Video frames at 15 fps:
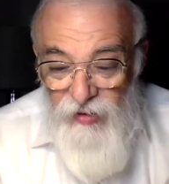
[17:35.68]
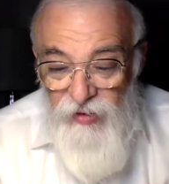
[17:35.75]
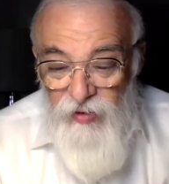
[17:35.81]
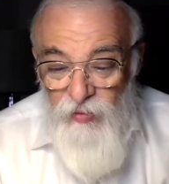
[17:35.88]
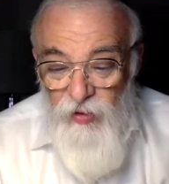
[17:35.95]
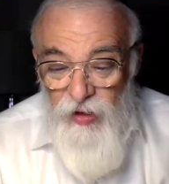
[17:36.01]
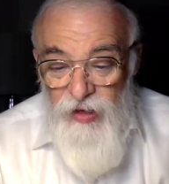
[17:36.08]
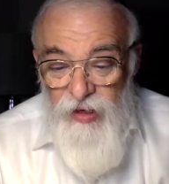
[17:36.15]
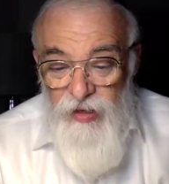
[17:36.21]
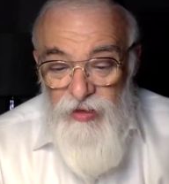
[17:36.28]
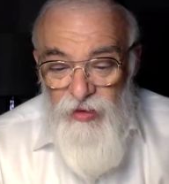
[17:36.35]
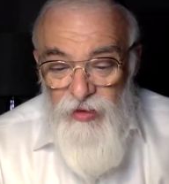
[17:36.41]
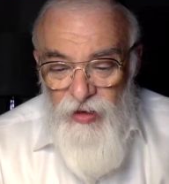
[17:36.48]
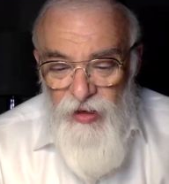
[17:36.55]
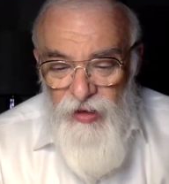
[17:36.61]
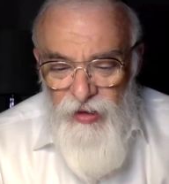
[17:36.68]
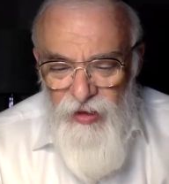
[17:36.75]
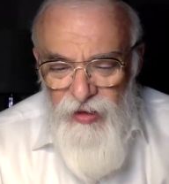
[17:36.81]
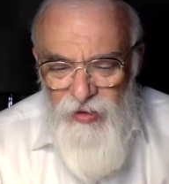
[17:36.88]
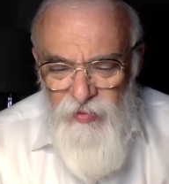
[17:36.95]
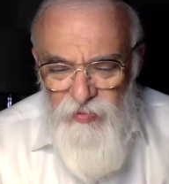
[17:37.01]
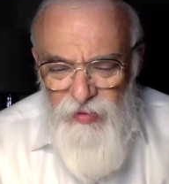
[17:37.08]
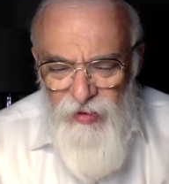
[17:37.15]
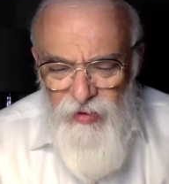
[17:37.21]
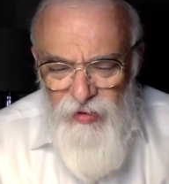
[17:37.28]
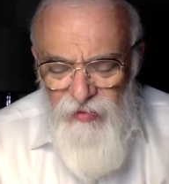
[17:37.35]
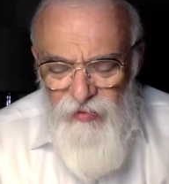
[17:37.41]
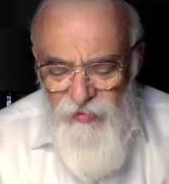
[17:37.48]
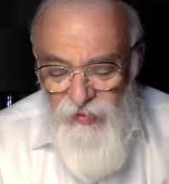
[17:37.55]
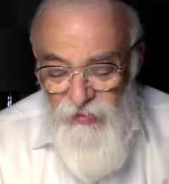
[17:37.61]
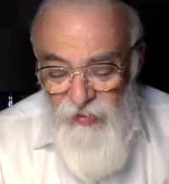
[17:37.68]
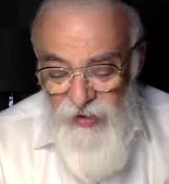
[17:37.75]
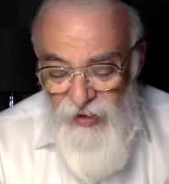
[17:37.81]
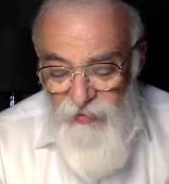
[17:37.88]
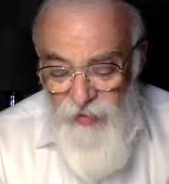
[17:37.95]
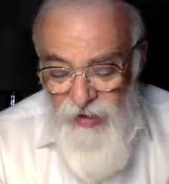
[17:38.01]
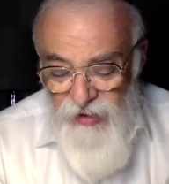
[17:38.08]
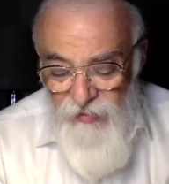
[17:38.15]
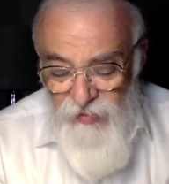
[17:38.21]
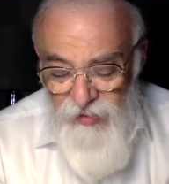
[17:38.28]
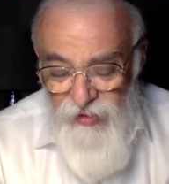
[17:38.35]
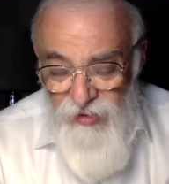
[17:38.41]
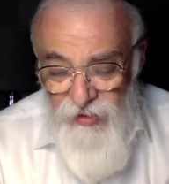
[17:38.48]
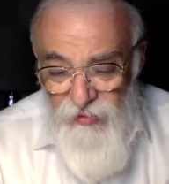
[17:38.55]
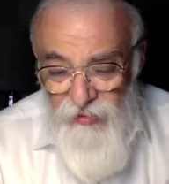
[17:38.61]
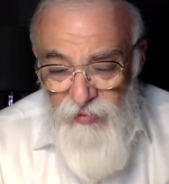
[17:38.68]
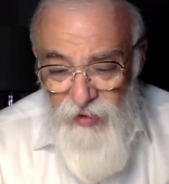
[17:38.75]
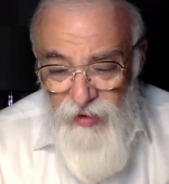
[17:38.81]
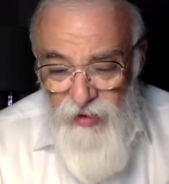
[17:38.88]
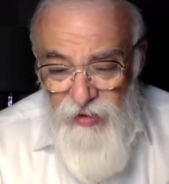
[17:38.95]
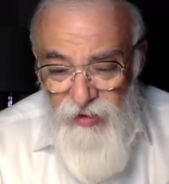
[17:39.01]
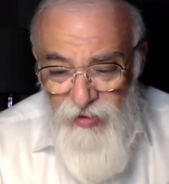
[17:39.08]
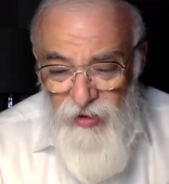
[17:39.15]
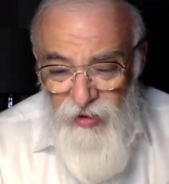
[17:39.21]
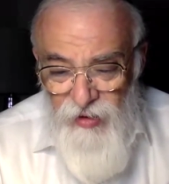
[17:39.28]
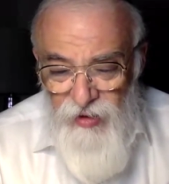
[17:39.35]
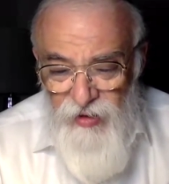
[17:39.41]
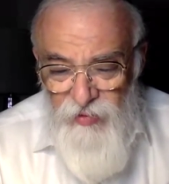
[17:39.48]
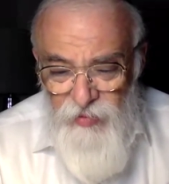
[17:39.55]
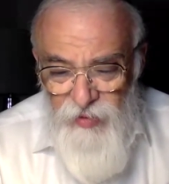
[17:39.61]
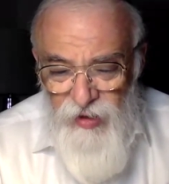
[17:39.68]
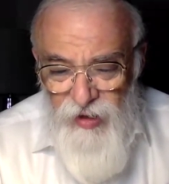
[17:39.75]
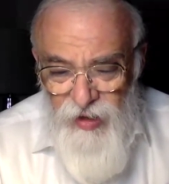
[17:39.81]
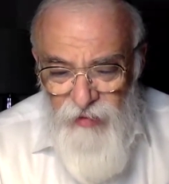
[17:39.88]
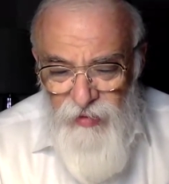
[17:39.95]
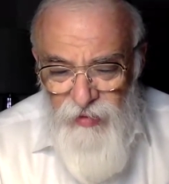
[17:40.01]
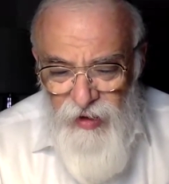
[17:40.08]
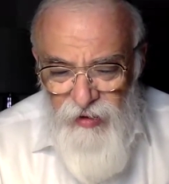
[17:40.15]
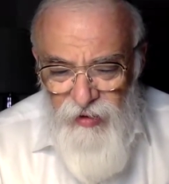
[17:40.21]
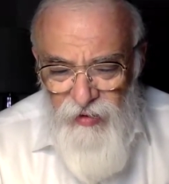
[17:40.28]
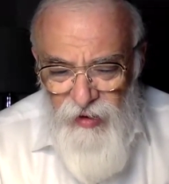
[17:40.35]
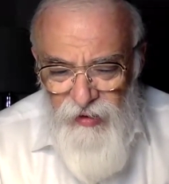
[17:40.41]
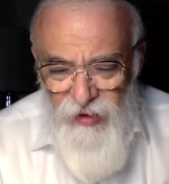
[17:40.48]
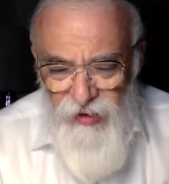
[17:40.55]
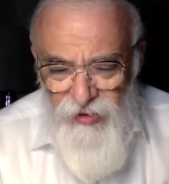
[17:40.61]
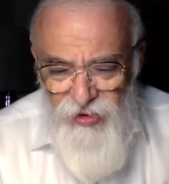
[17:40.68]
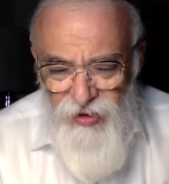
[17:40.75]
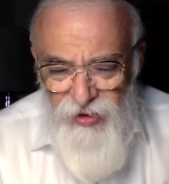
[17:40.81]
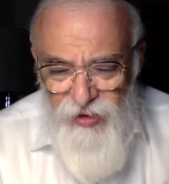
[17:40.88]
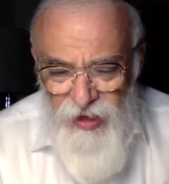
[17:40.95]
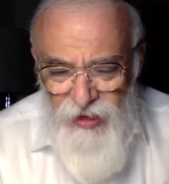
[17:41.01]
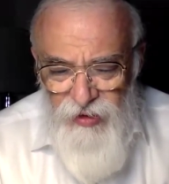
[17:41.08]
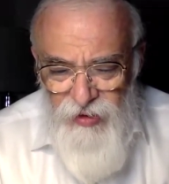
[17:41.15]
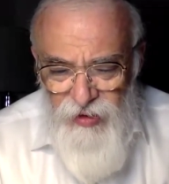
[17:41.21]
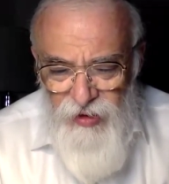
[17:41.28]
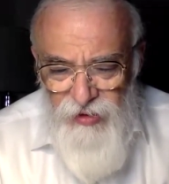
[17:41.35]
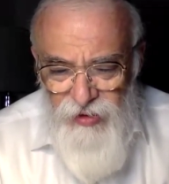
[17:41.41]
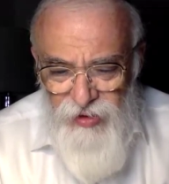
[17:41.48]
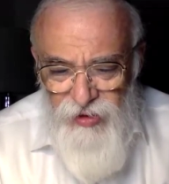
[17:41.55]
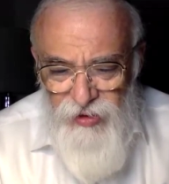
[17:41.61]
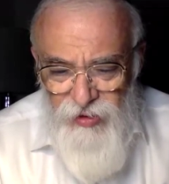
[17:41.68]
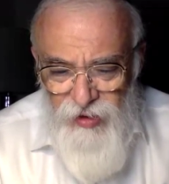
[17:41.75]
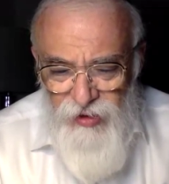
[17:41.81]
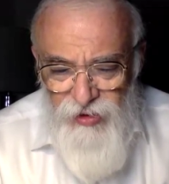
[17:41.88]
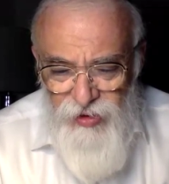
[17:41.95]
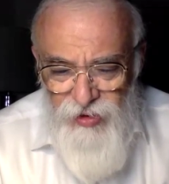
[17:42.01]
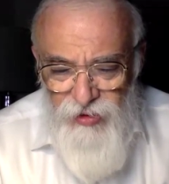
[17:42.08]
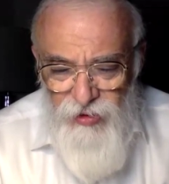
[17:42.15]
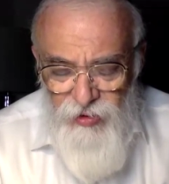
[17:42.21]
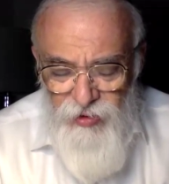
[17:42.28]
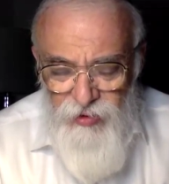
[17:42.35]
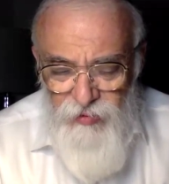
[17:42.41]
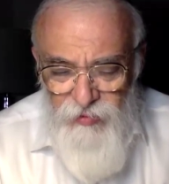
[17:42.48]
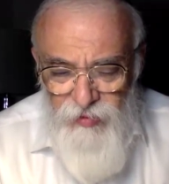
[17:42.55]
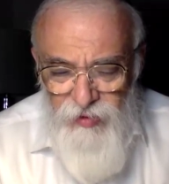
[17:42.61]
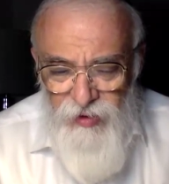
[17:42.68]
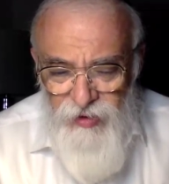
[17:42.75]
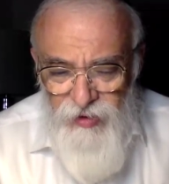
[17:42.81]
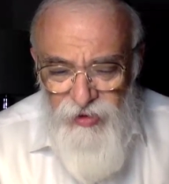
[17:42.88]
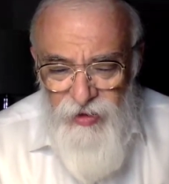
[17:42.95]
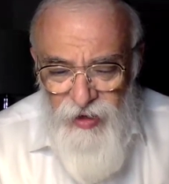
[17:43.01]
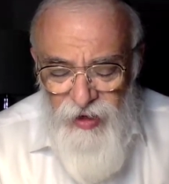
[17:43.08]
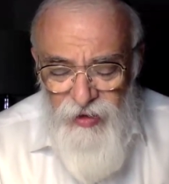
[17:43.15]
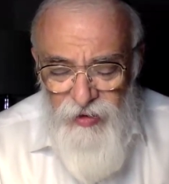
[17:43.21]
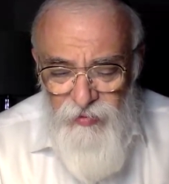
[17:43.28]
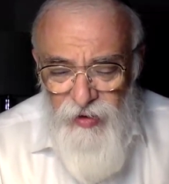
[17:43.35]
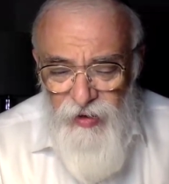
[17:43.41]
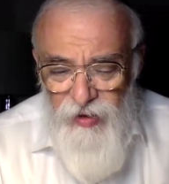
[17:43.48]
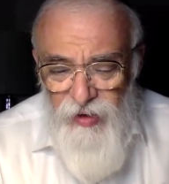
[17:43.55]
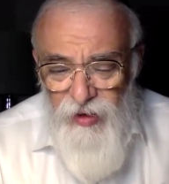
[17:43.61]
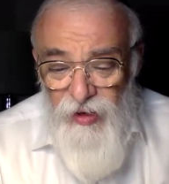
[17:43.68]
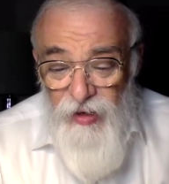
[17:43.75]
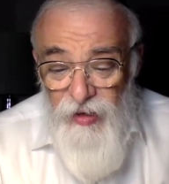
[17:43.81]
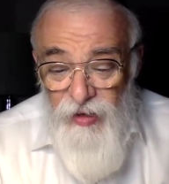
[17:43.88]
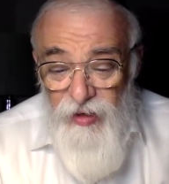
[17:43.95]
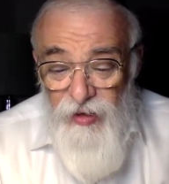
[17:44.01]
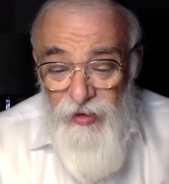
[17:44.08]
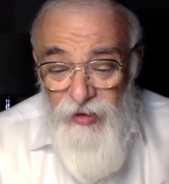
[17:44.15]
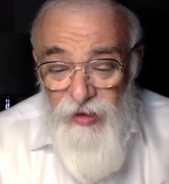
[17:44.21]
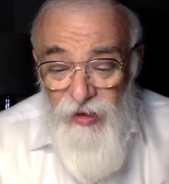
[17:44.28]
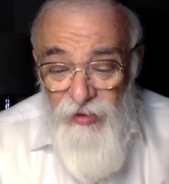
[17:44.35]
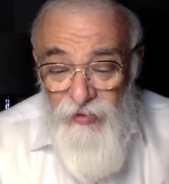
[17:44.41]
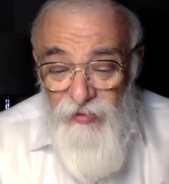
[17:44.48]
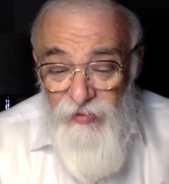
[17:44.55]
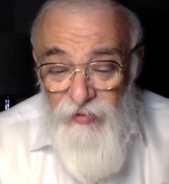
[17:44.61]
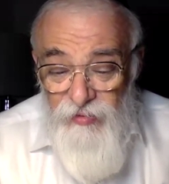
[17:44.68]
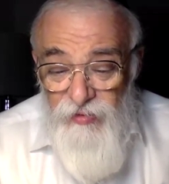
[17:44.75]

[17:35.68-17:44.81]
Kamoikin tzarechli is bitter. When I get back in from Tisha, Kamoikin tzarechli is bitter. Amaychla de shinai ashinoyim shinayim. Now,